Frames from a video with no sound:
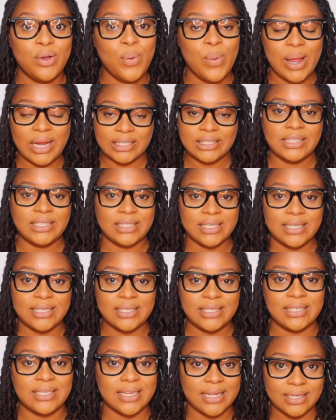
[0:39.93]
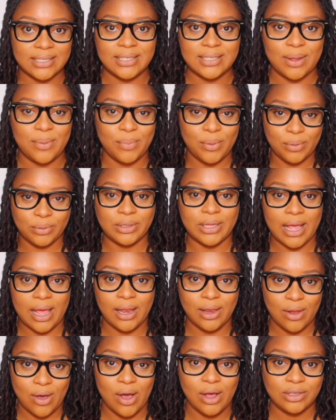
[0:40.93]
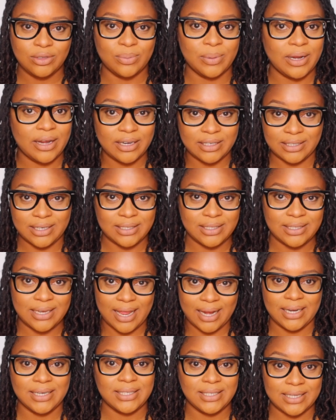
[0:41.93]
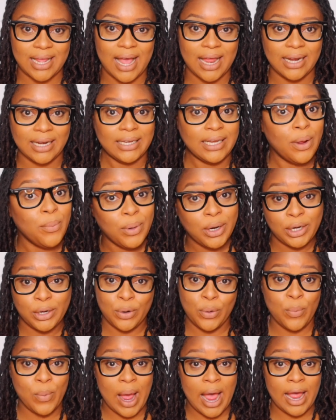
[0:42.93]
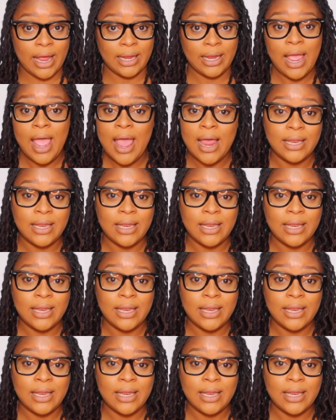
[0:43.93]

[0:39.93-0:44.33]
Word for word: questions this about their locks when they're just getting started they want to know why